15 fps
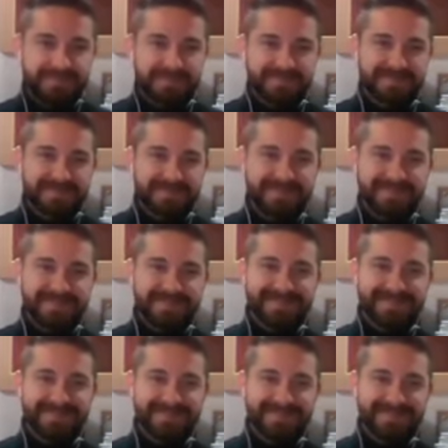
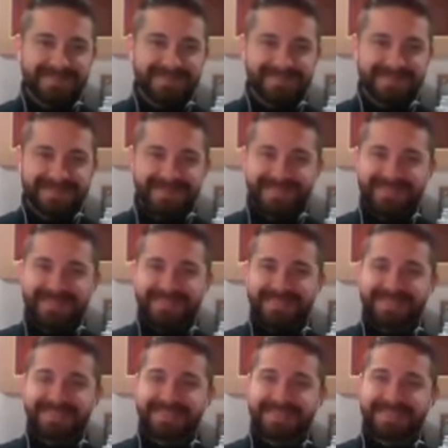
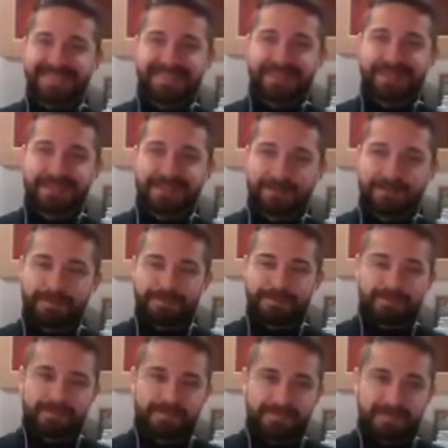
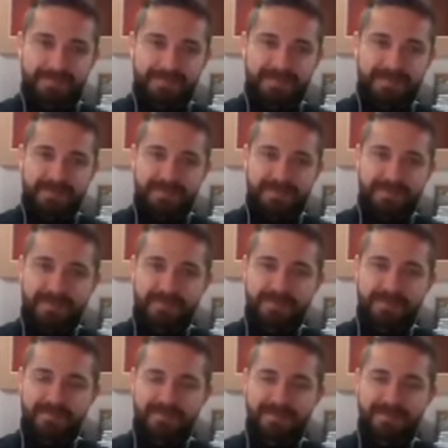(not speaking)